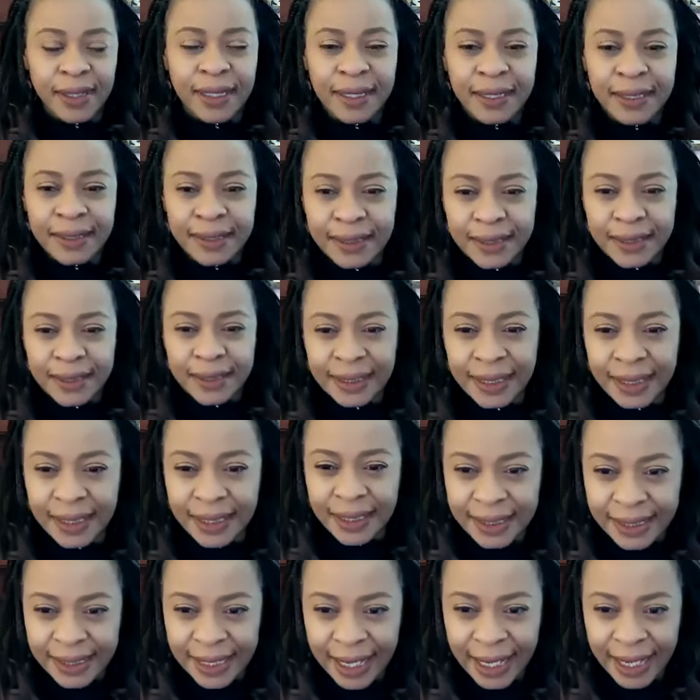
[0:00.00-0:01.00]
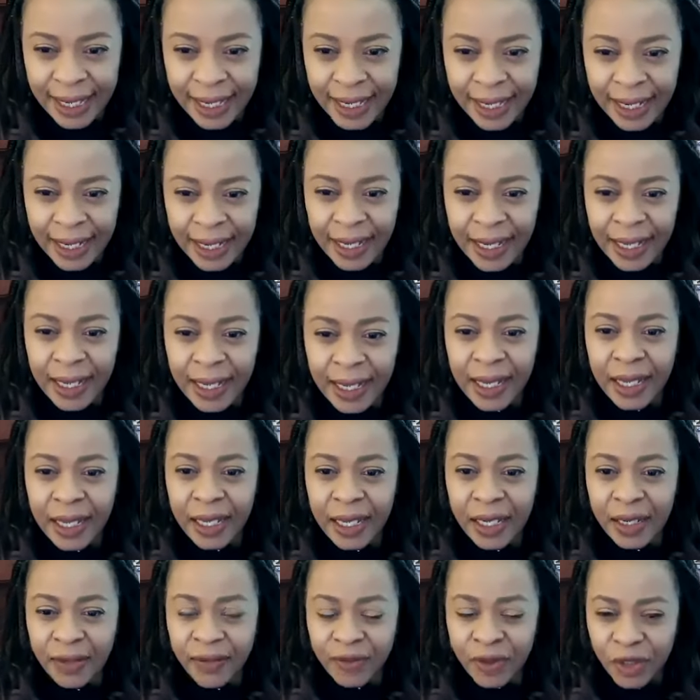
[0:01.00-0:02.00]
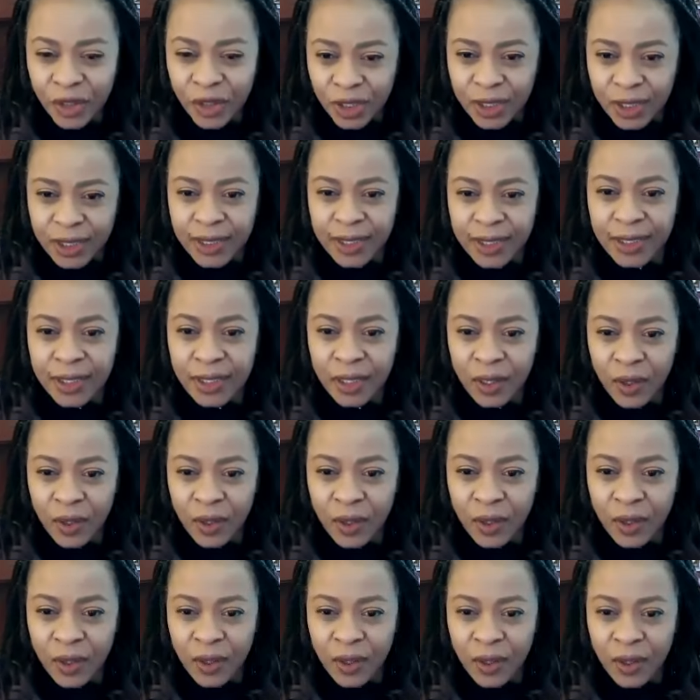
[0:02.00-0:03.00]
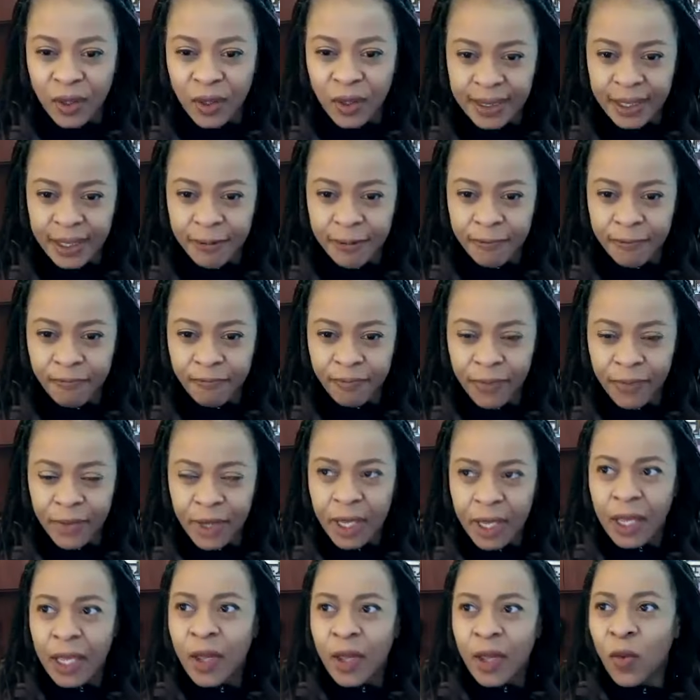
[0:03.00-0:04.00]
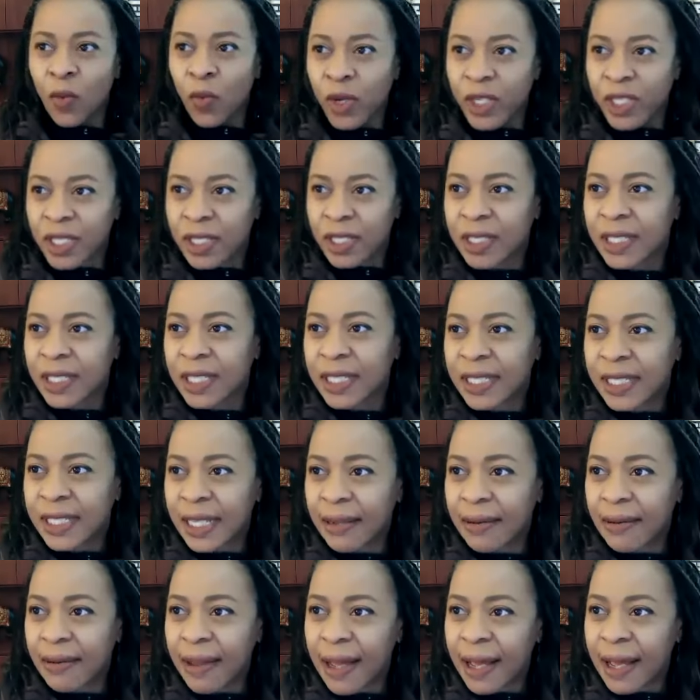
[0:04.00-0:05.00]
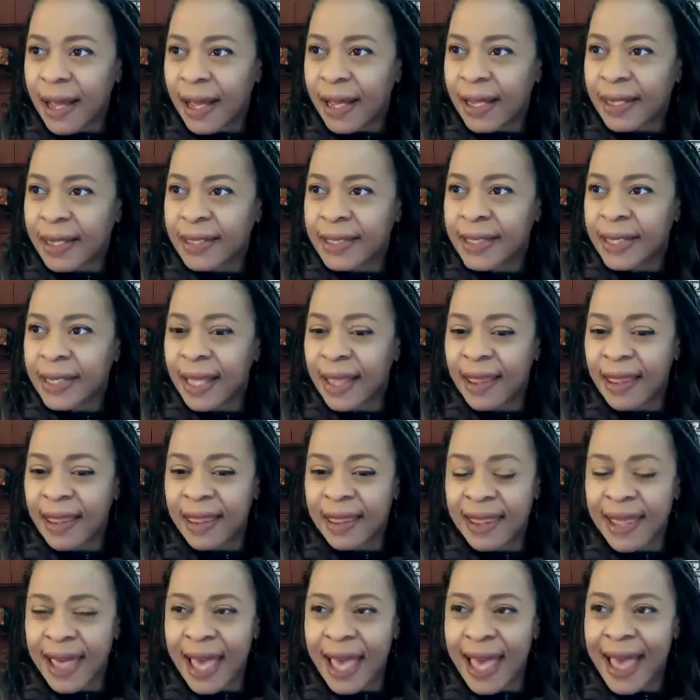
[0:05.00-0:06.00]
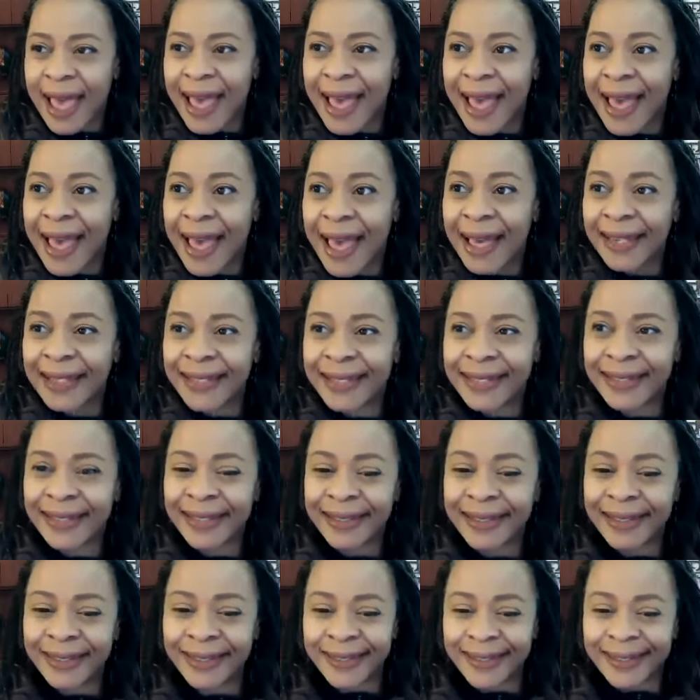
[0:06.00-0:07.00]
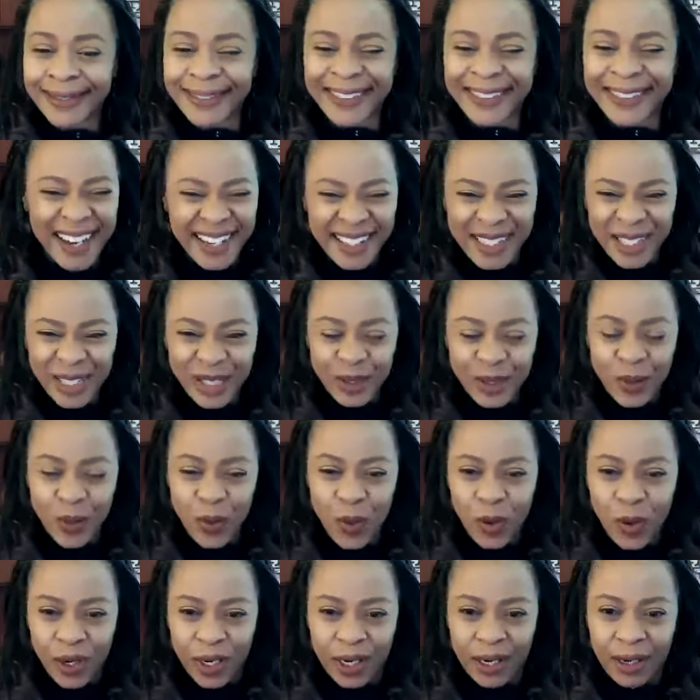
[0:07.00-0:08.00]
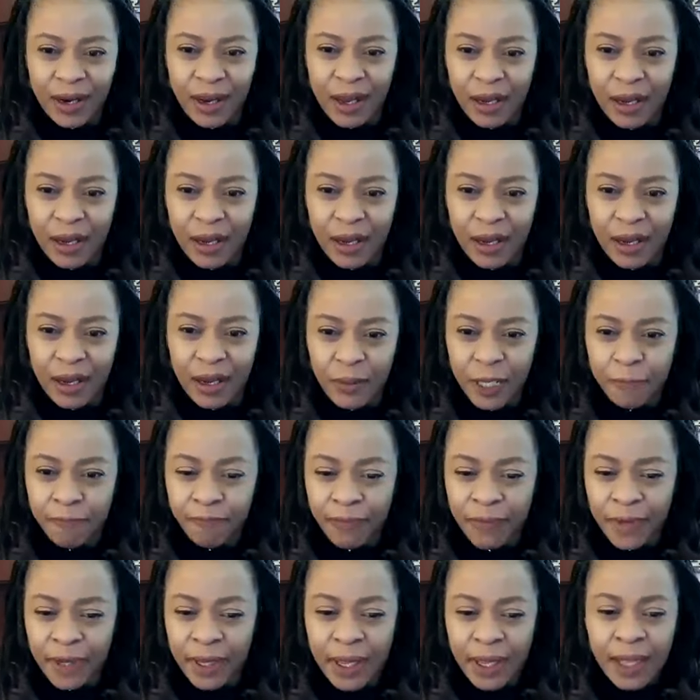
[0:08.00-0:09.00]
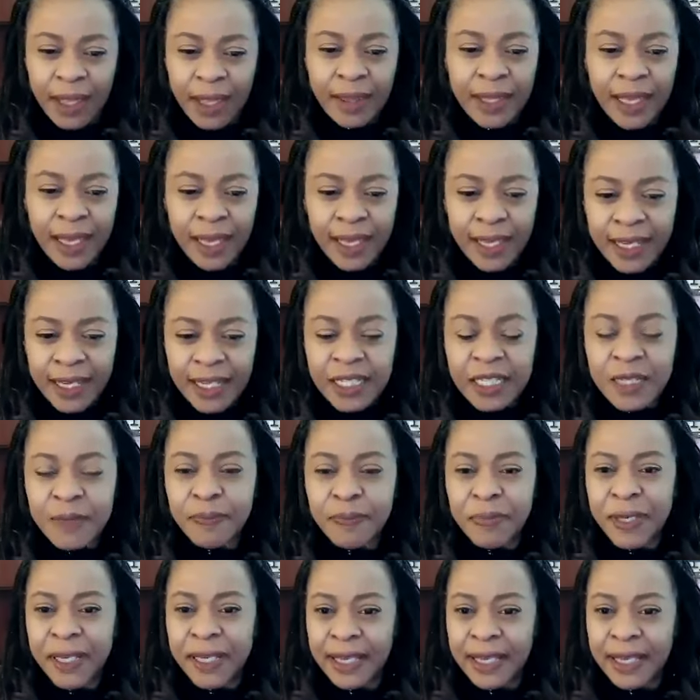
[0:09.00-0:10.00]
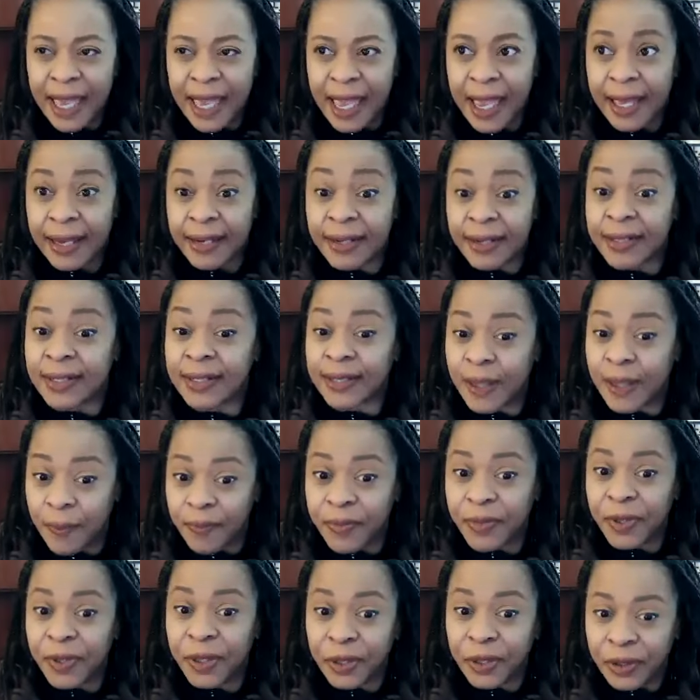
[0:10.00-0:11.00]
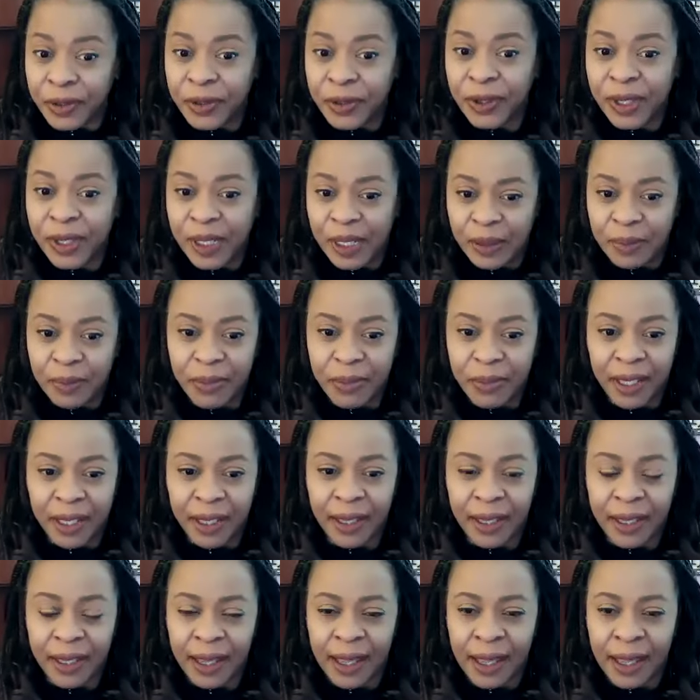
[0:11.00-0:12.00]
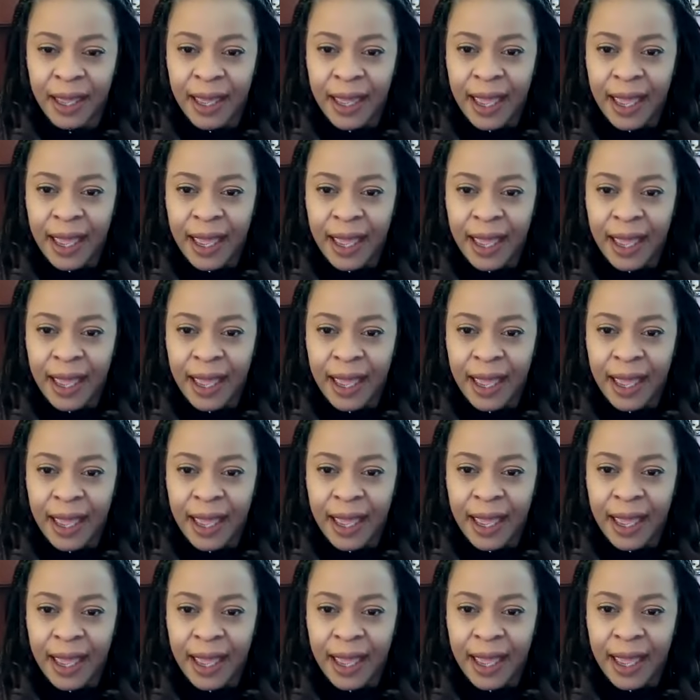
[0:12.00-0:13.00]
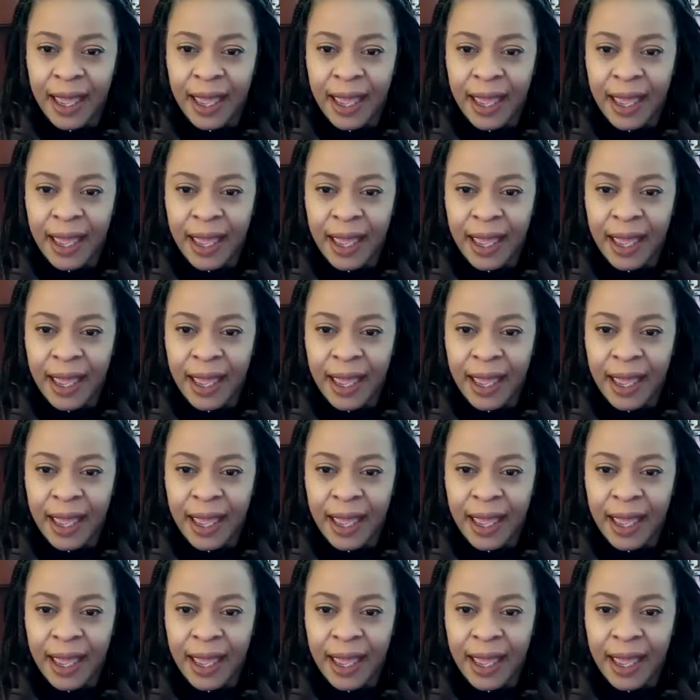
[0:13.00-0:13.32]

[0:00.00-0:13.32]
until the day of Jesus Christ, which is to tell us that God's still working on me, that he's began something good in me, and